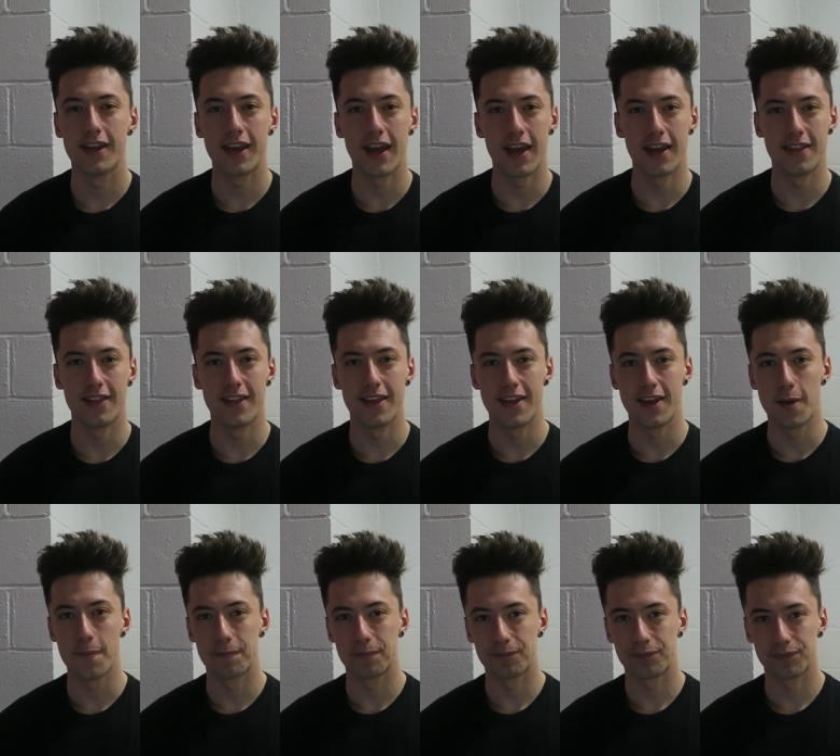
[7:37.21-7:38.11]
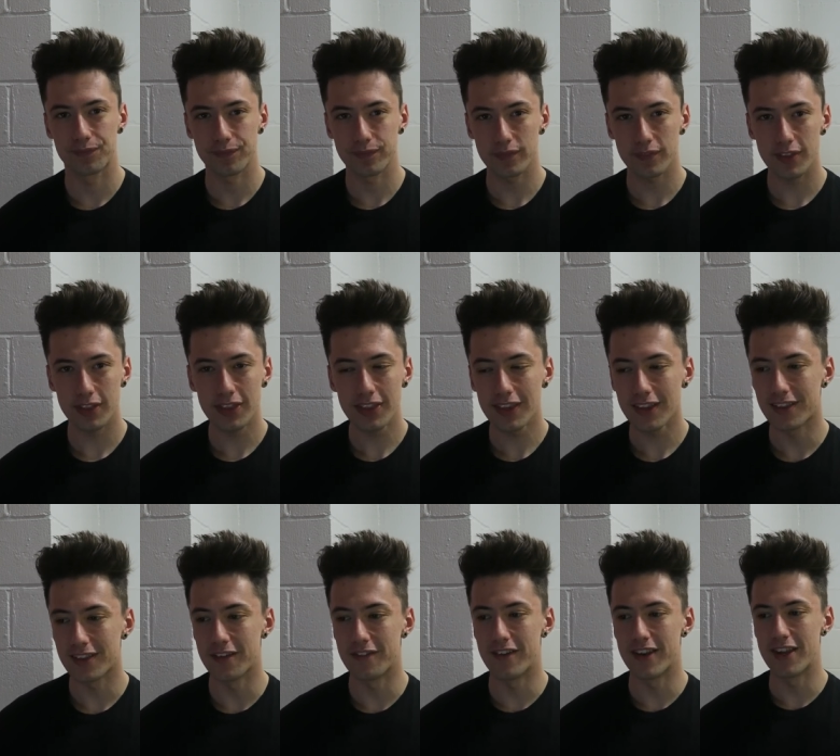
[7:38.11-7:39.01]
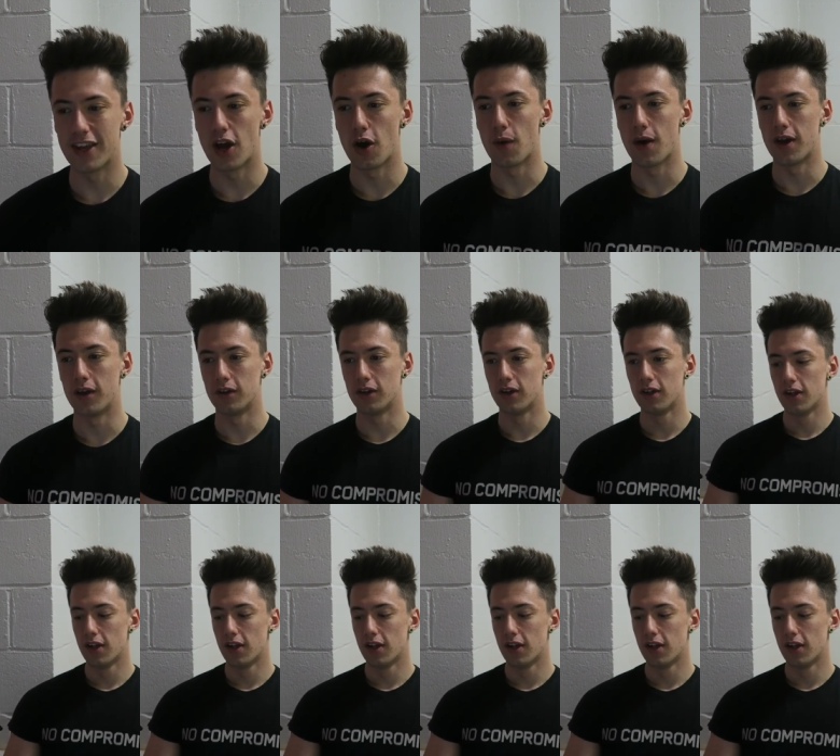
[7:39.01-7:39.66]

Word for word: getting the the video out.